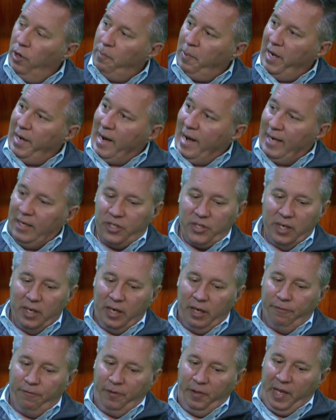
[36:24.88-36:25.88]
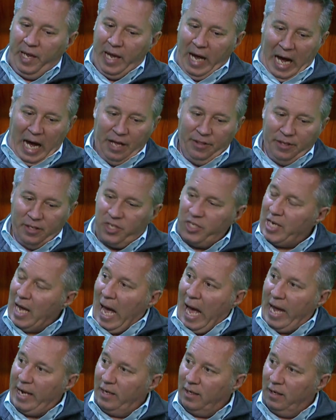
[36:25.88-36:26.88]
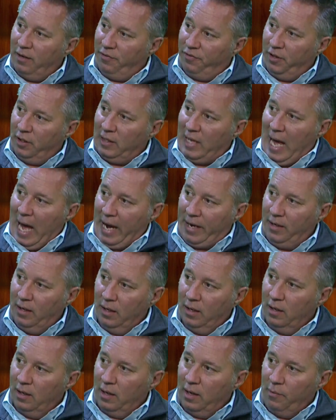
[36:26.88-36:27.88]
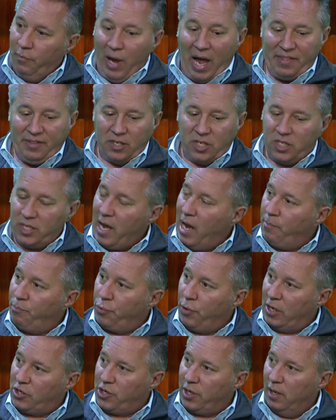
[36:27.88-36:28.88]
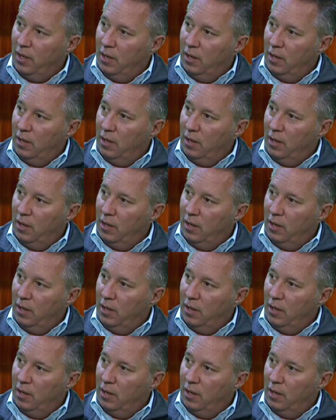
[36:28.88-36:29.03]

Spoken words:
it would be nice if the other side of the line had the same pressure.